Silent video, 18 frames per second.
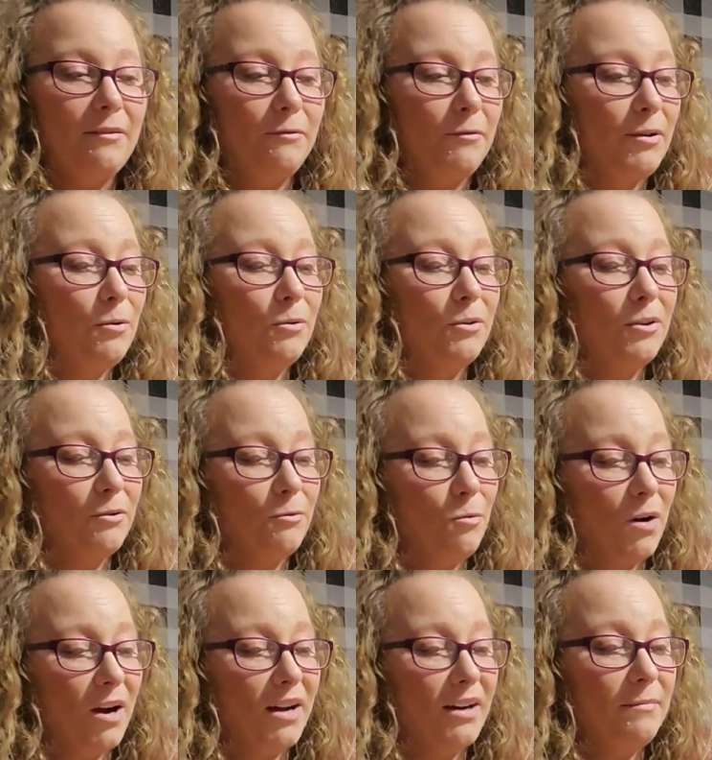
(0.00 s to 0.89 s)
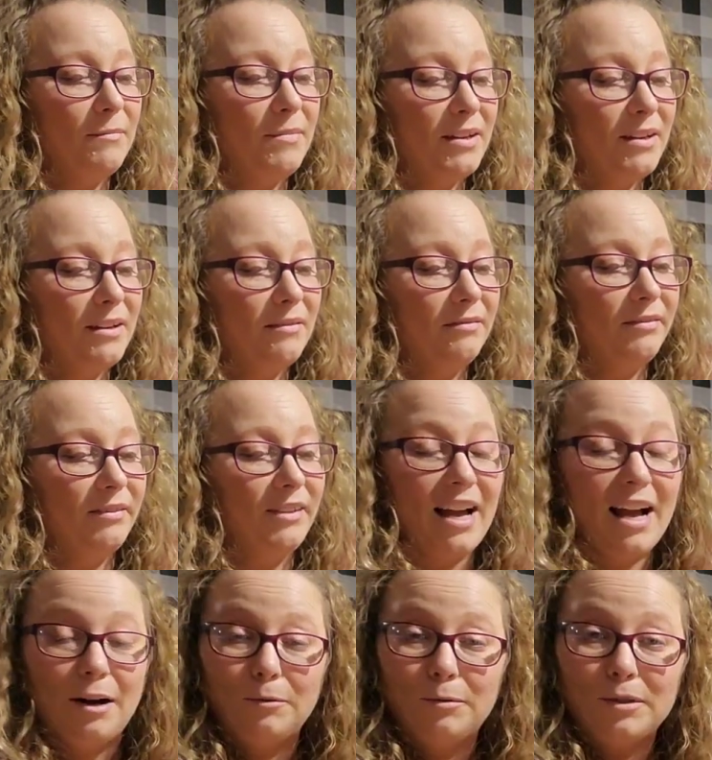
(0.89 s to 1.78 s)
we ordered quite a bit of
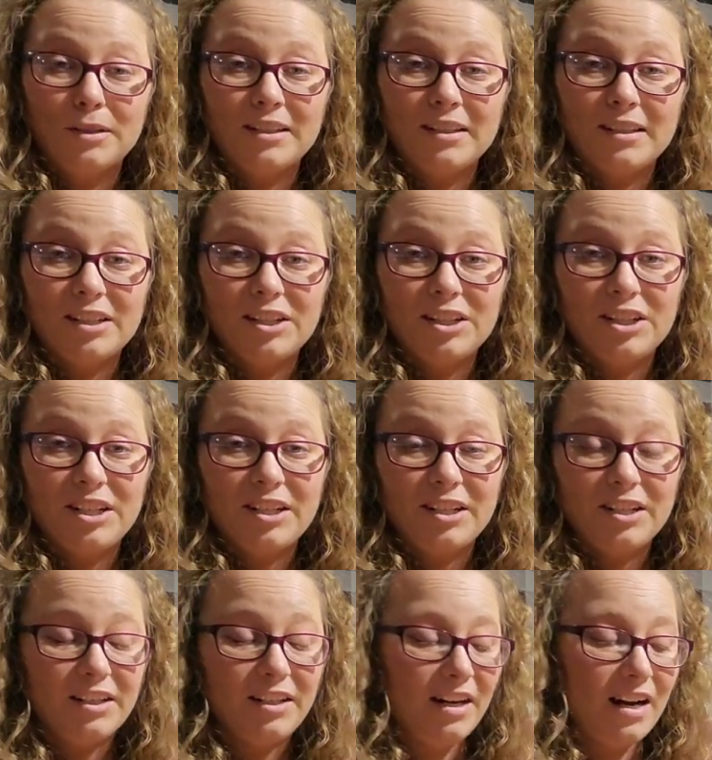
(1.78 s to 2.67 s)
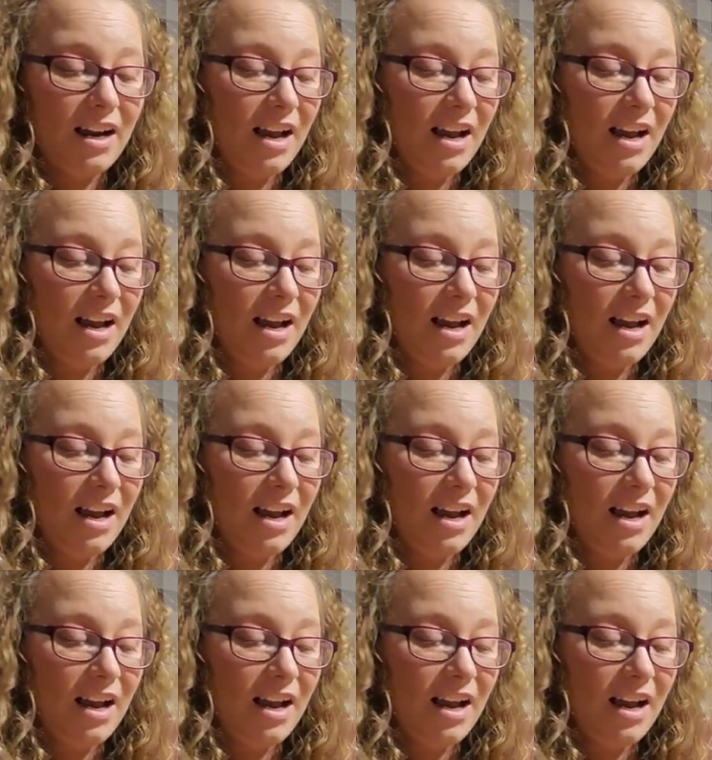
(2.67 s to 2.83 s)
flowers this year.